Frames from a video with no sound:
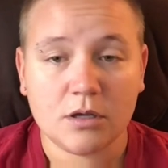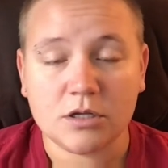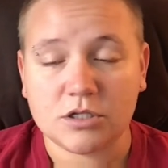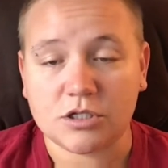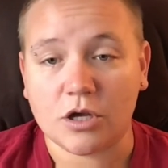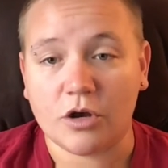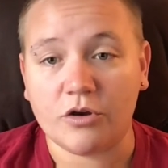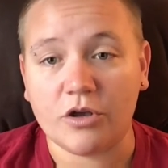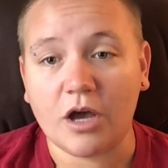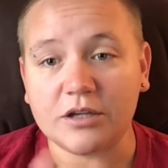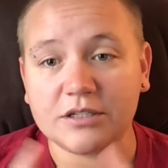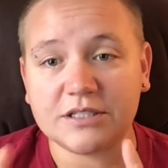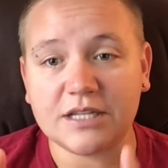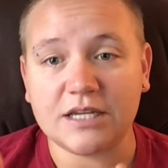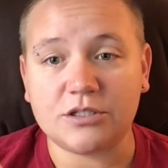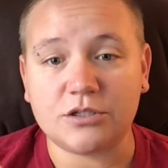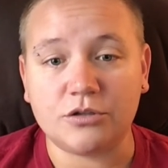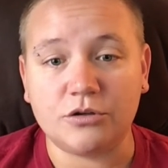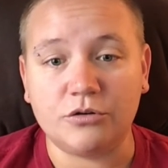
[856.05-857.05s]
So y'all
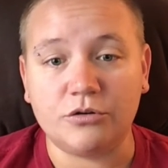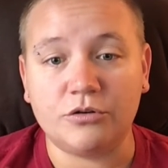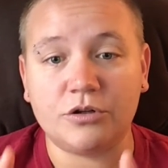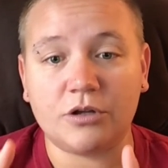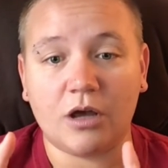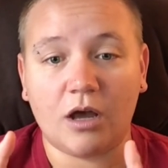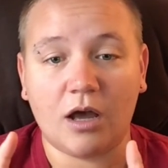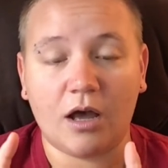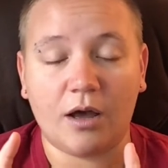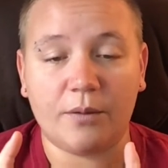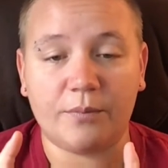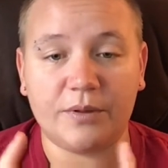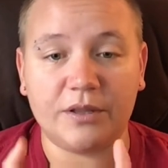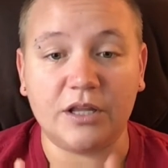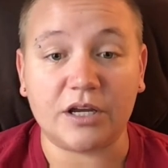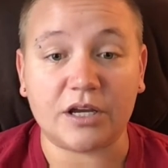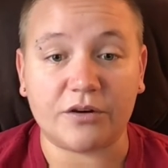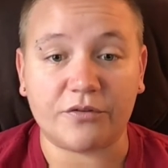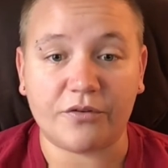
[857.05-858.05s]
stay tuned. Be
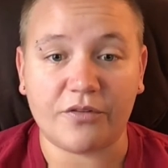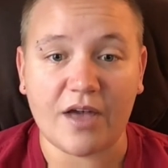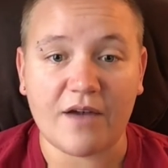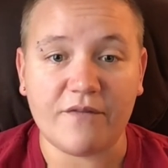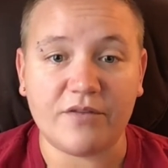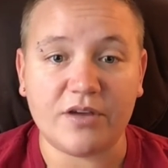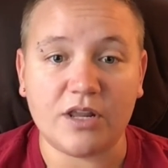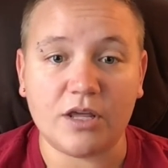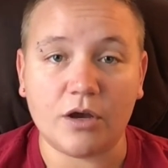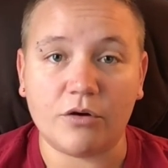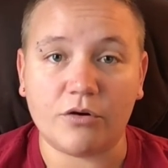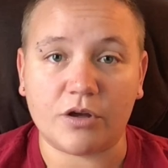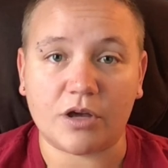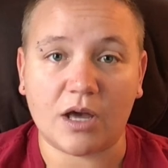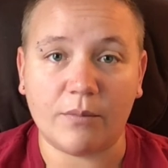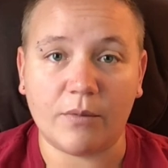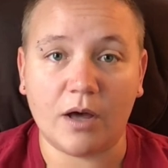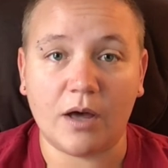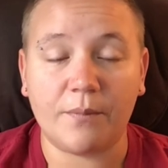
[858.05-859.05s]
looking for that video to
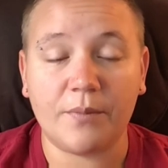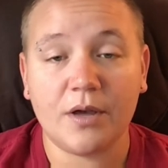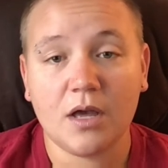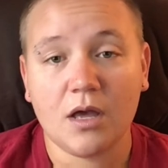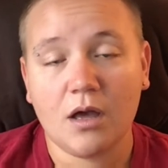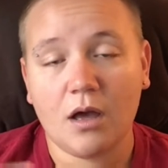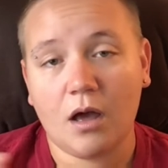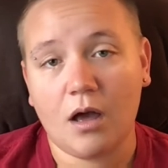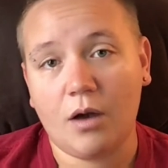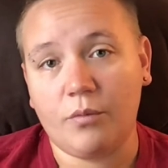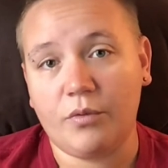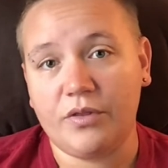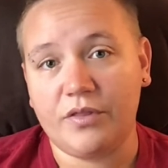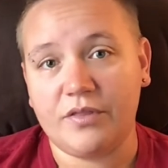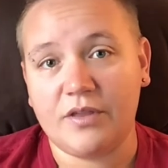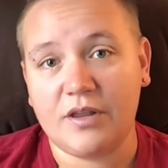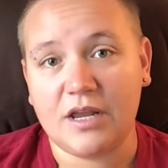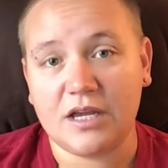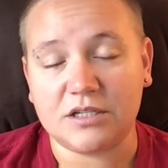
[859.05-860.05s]
come up
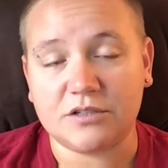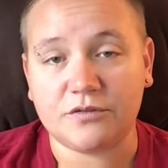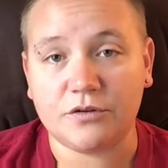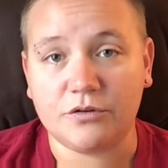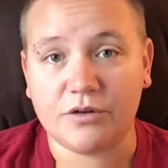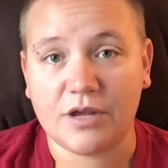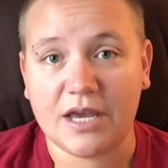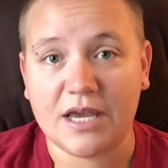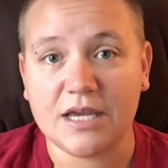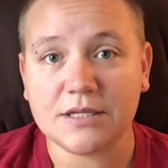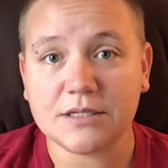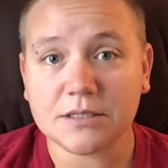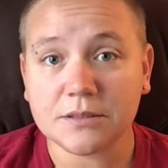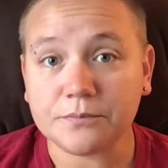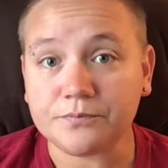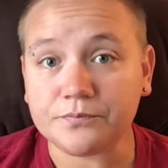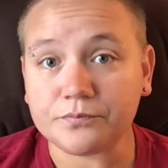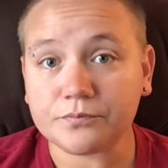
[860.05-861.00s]
within the next few days.